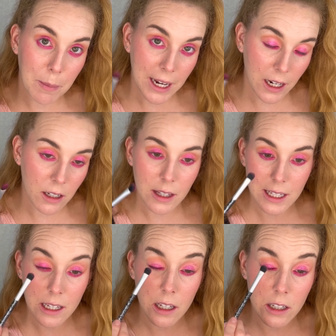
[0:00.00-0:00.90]
pink,
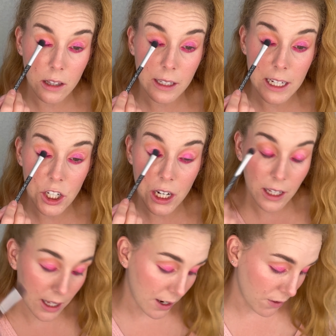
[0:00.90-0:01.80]
this lid
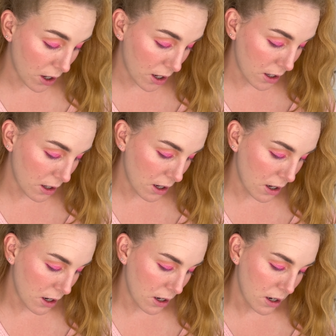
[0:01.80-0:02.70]
shade that I've got,
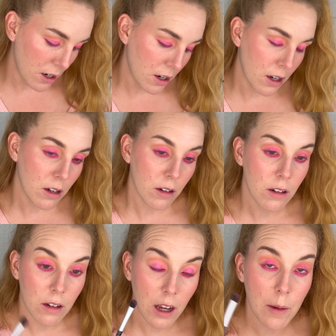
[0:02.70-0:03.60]

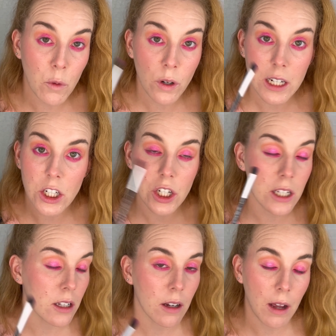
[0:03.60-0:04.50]
I'm going to
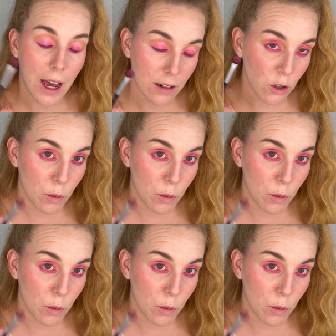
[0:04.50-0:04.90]
just add a little